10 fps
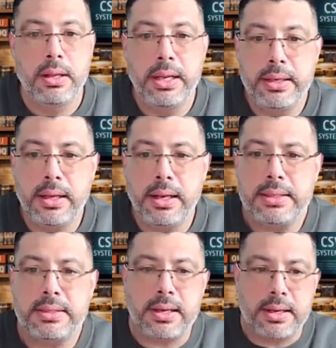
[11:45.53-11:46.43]
Linda,
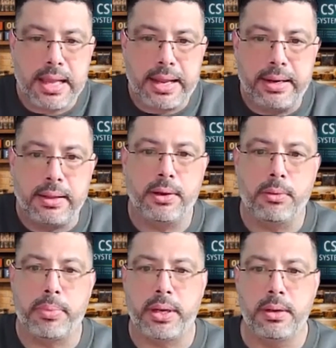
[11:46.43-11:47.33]
let's suck that in a
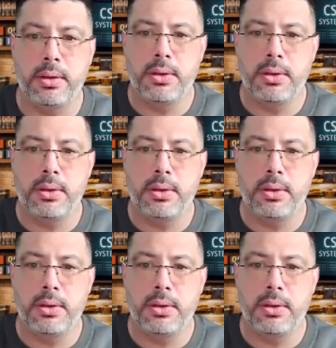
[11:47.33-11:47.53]
little bit.